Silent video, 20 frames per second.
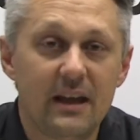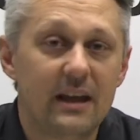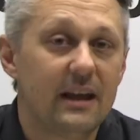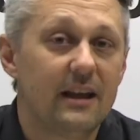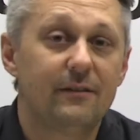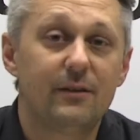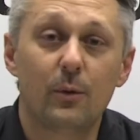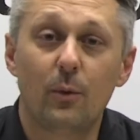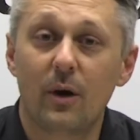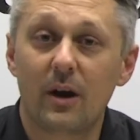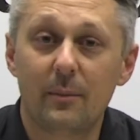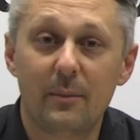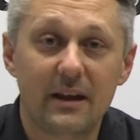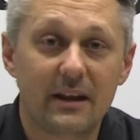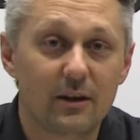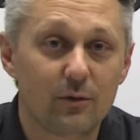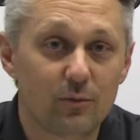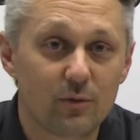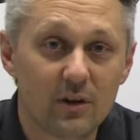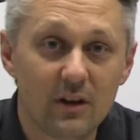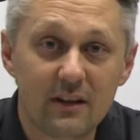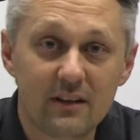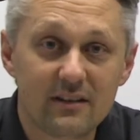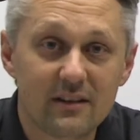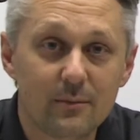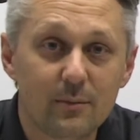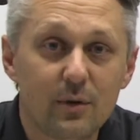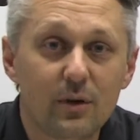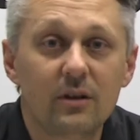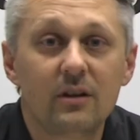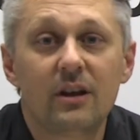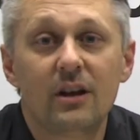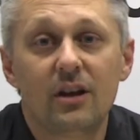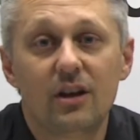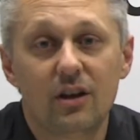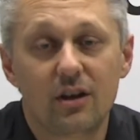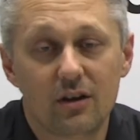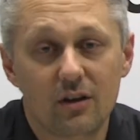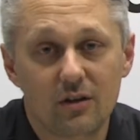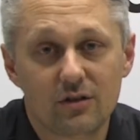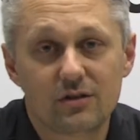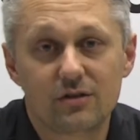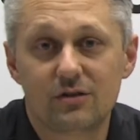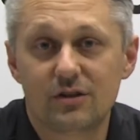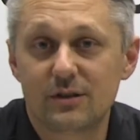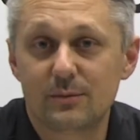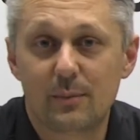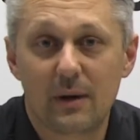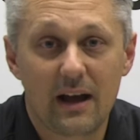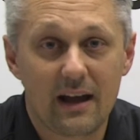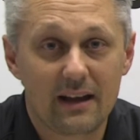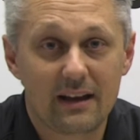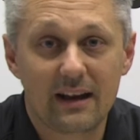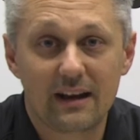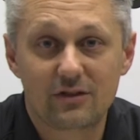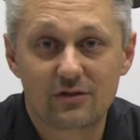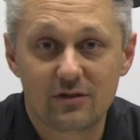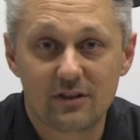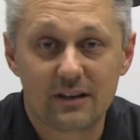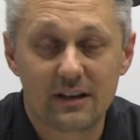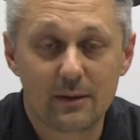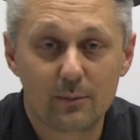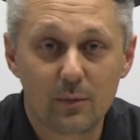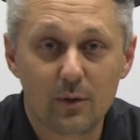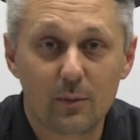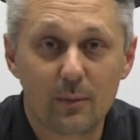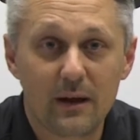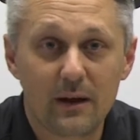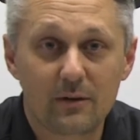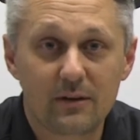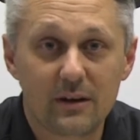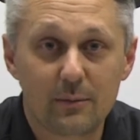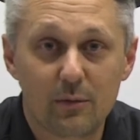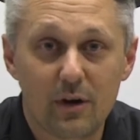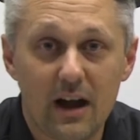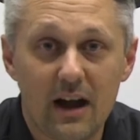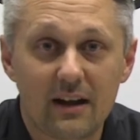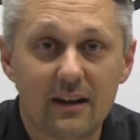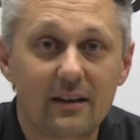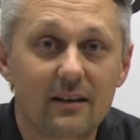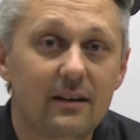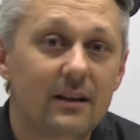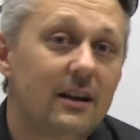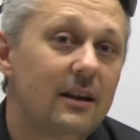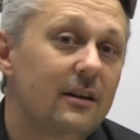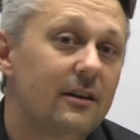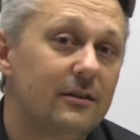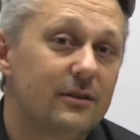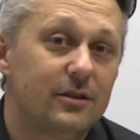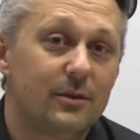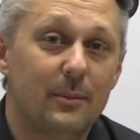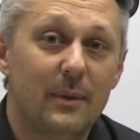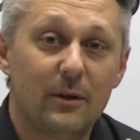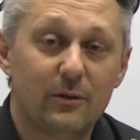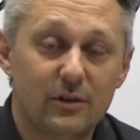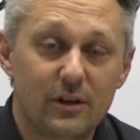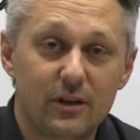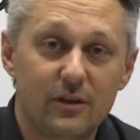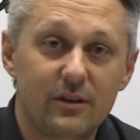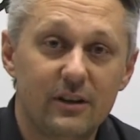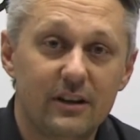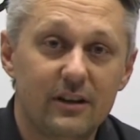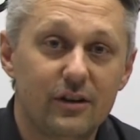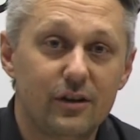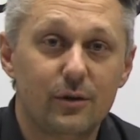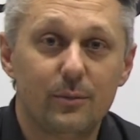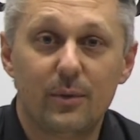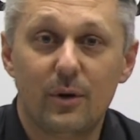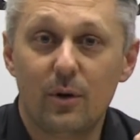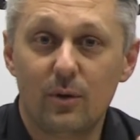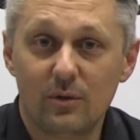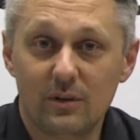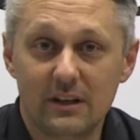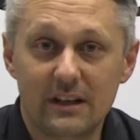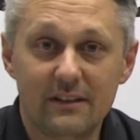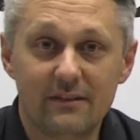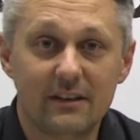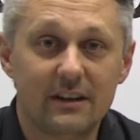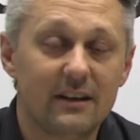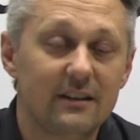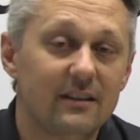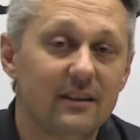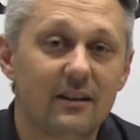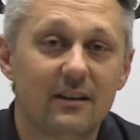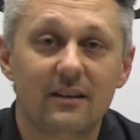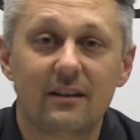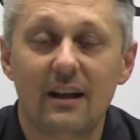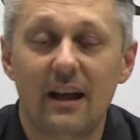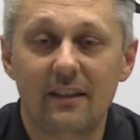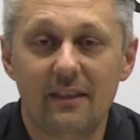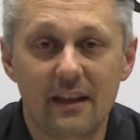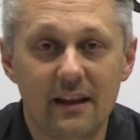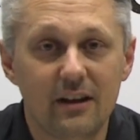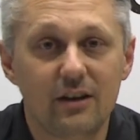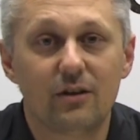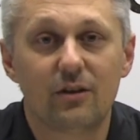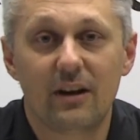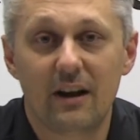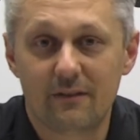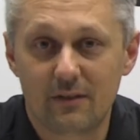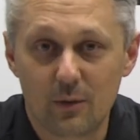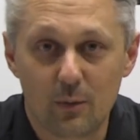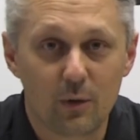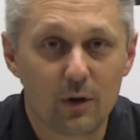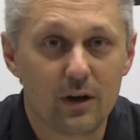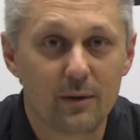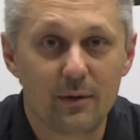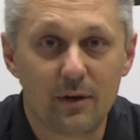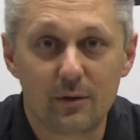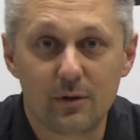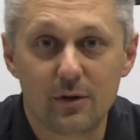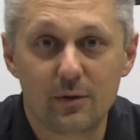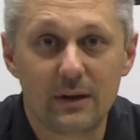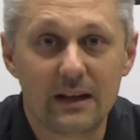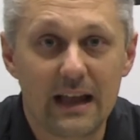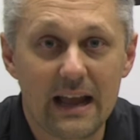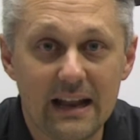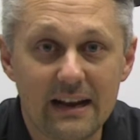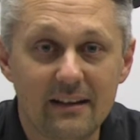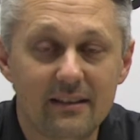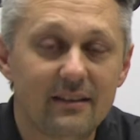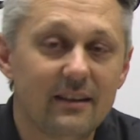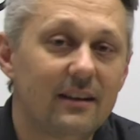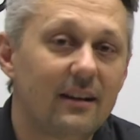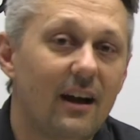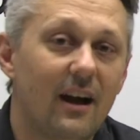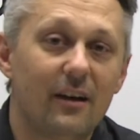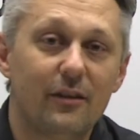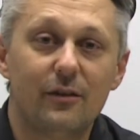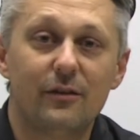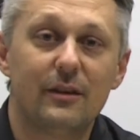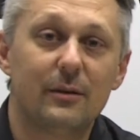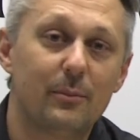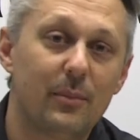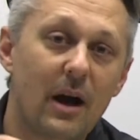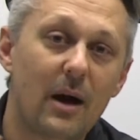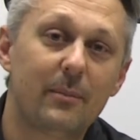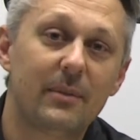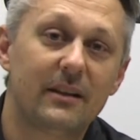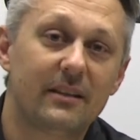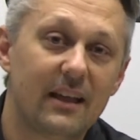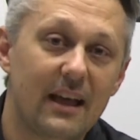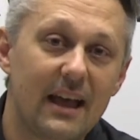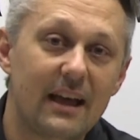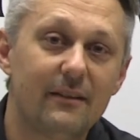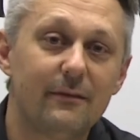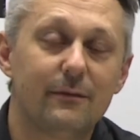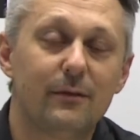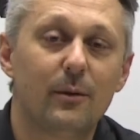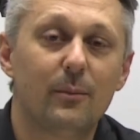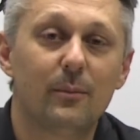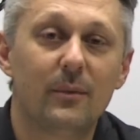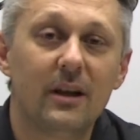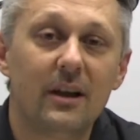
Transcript: If you want to make it really simple, you can also just buy an extra gimbal mounting bracket to mount the unit in your boat, leave it in there, and then you don't have to worry about doing anything other than popping the head from